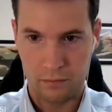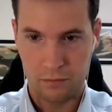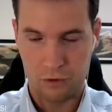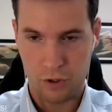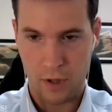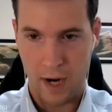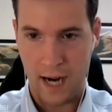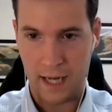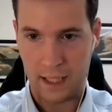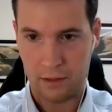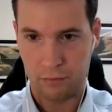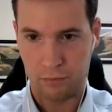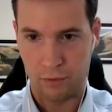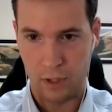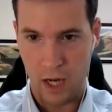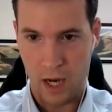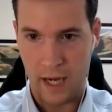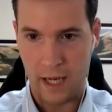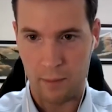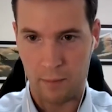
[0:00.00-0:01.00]
track
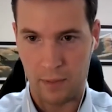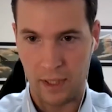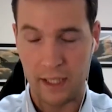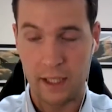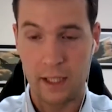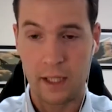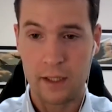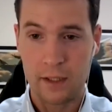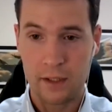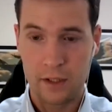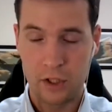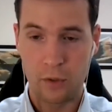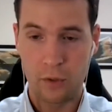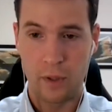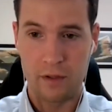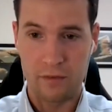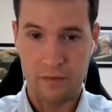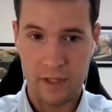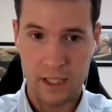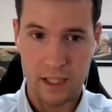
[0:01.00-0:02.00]
reliably
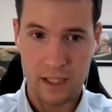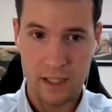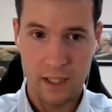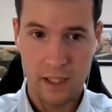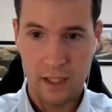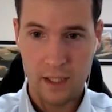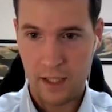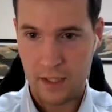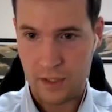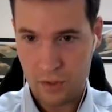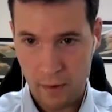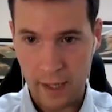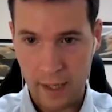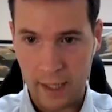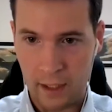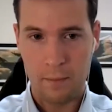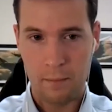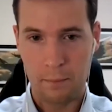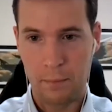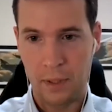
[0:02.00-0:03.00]
UAV is great.
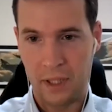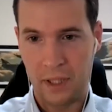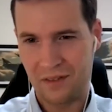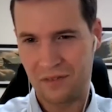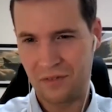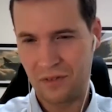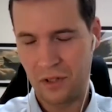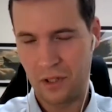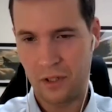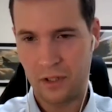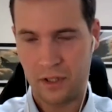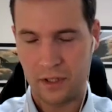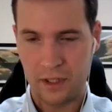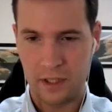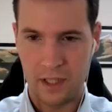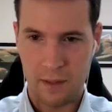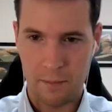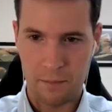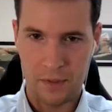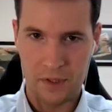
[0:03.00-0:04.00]
But if you look at the
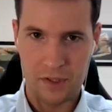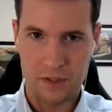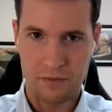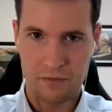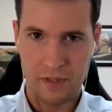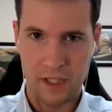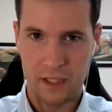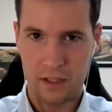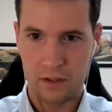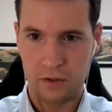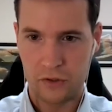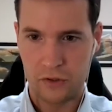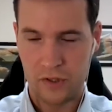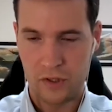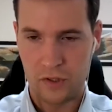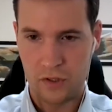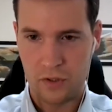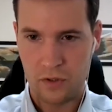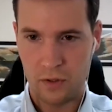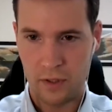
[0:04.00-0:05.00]
numbers of vehicles
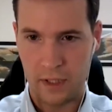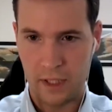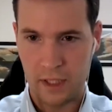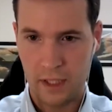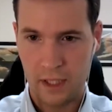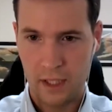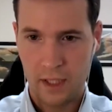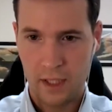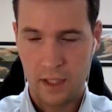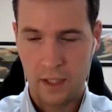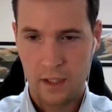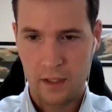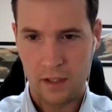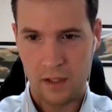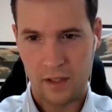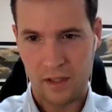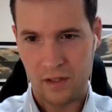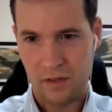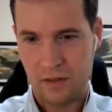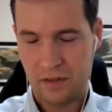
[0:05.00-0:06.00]
destroyed,
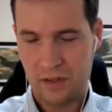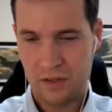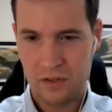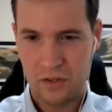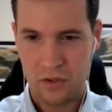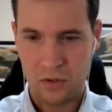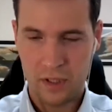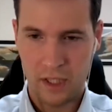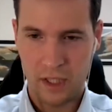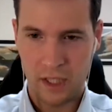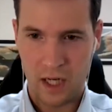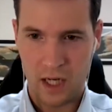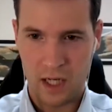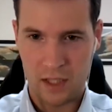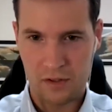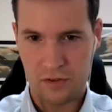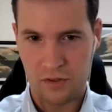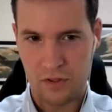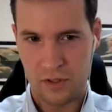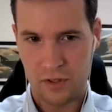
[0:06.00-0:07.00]
you're talking
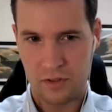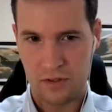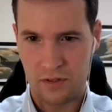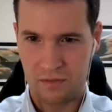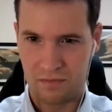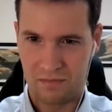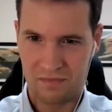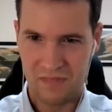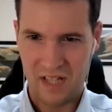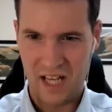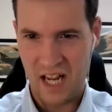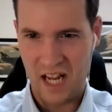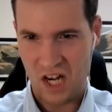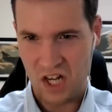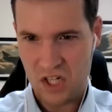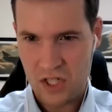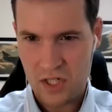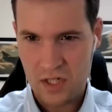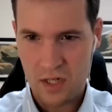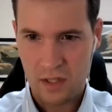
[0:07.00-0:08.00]

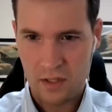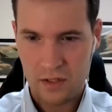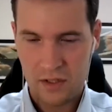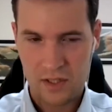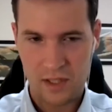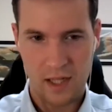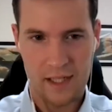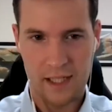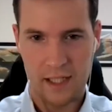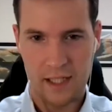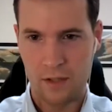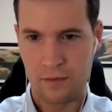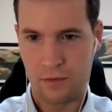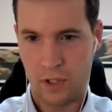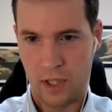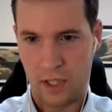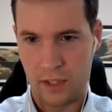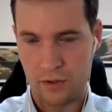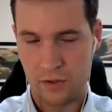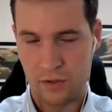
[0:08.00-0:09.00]
100-ish, slightly over
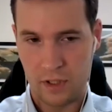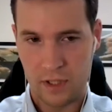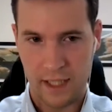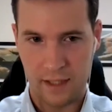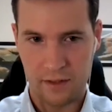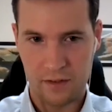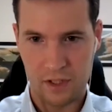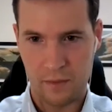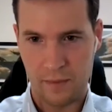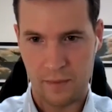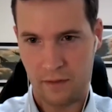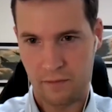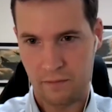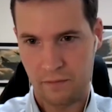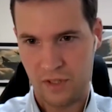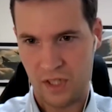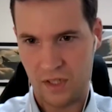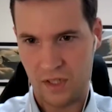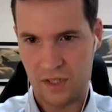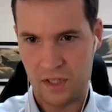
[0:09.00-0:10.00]
100, counting about
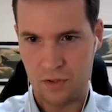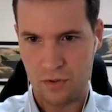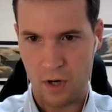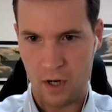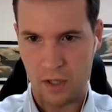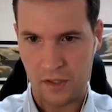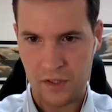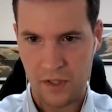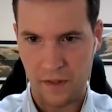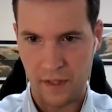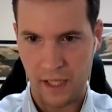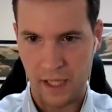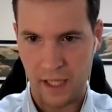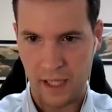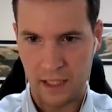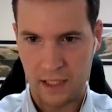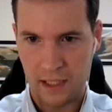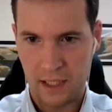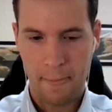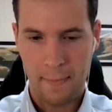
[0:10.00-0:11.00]
60 trucks that they
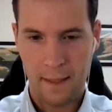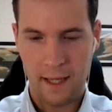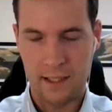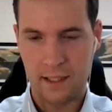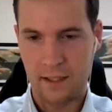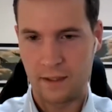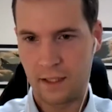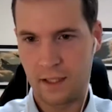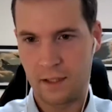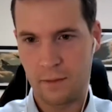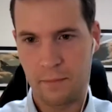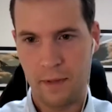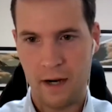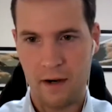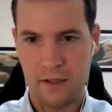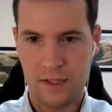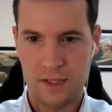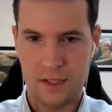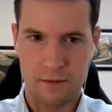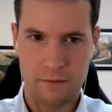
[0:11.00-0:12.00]
hit. And in the
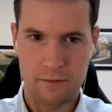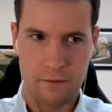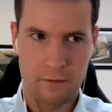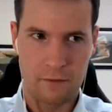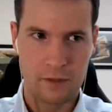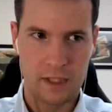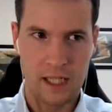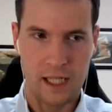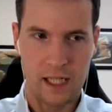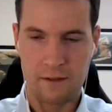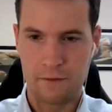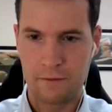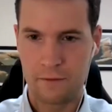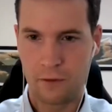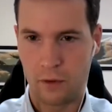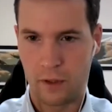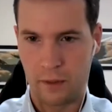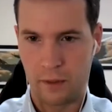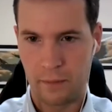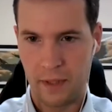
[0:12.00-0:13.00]
comparison of the nearly
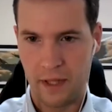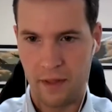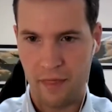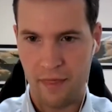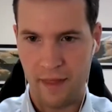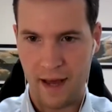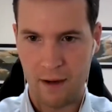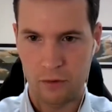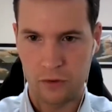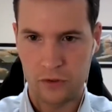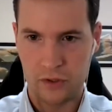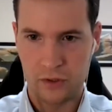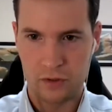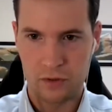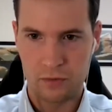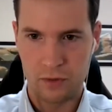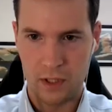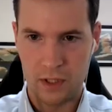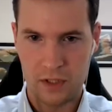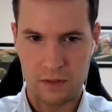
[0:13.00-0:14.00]

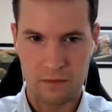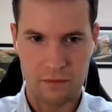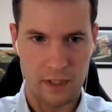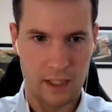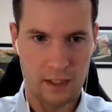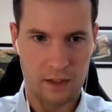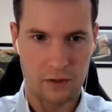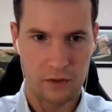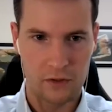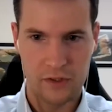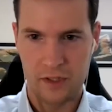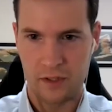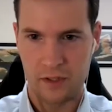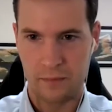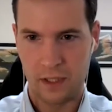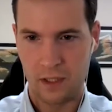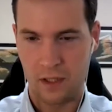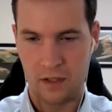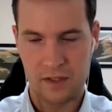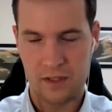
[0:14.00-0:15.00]
4,500 Russian vehicles that have
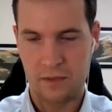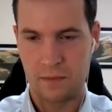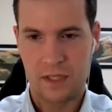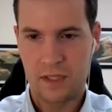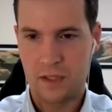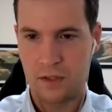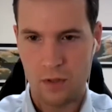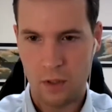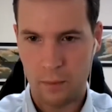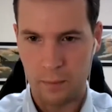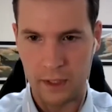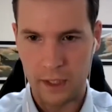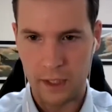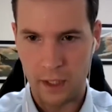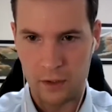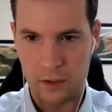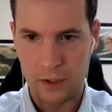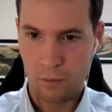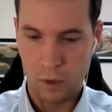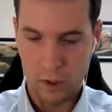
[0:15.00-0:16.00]
been lost, I mean, it's a drop in the
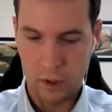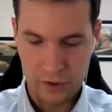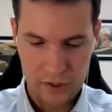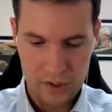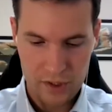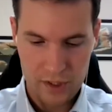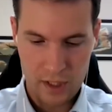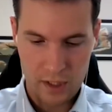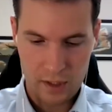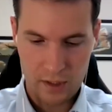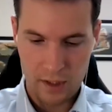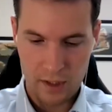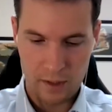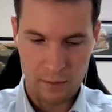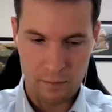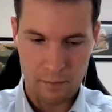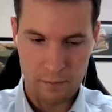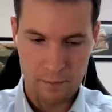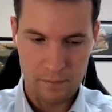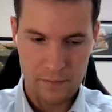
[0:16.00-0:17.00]
ocean. Once the
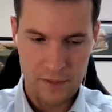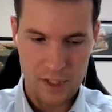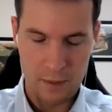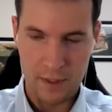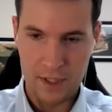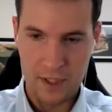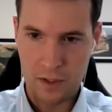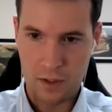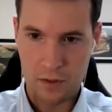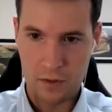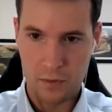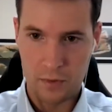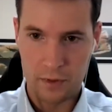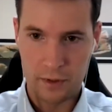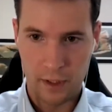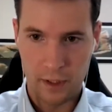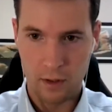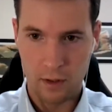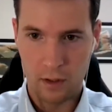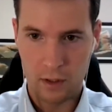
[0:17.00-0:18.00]
TB2s were
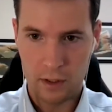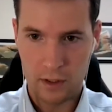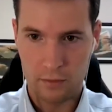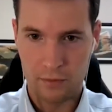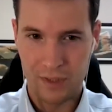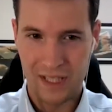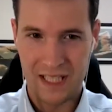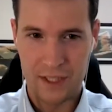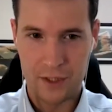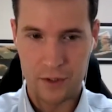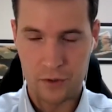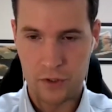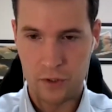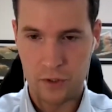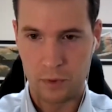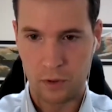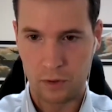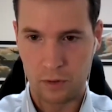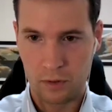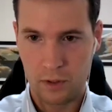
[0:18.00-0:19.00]
no longer really
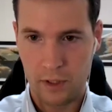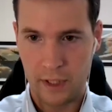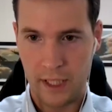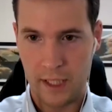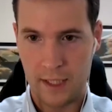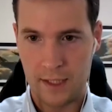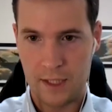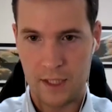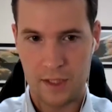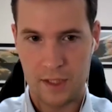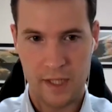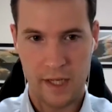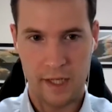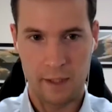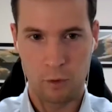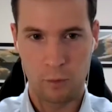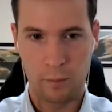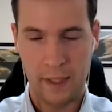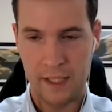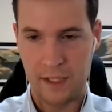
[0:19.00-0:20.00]
usable in any
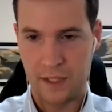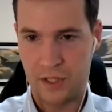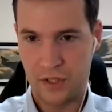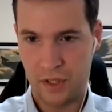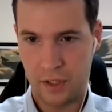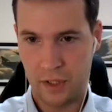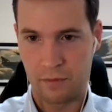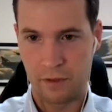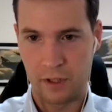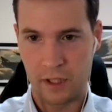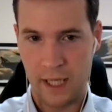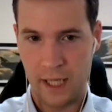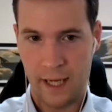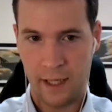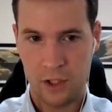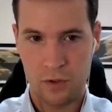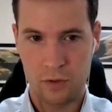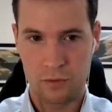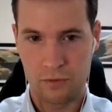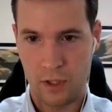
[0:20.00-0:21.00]
sustainable basis over the
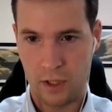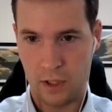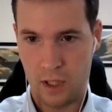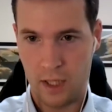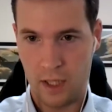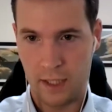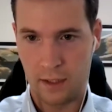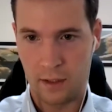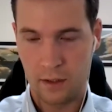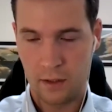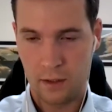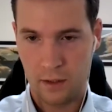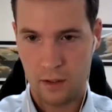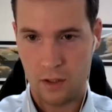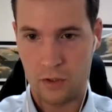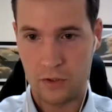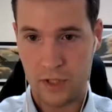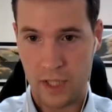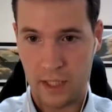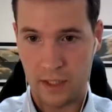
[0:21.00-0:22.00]
actual frontline
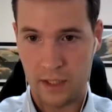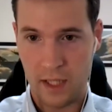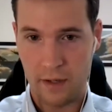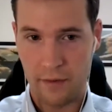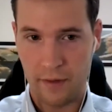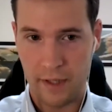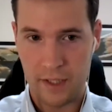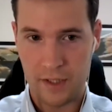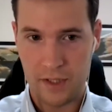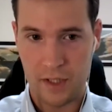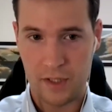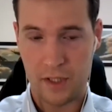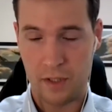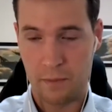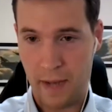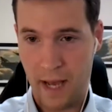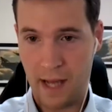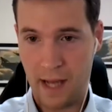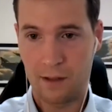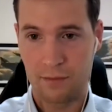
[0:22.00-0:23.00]
contact areas as a
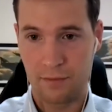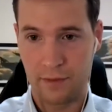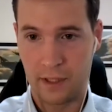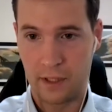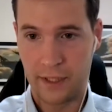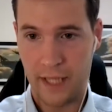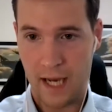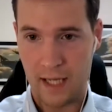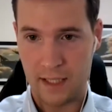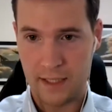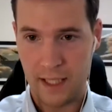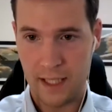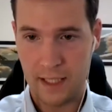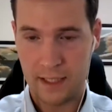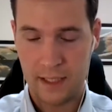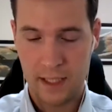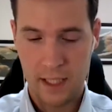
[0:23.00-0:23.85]
battlefield asset,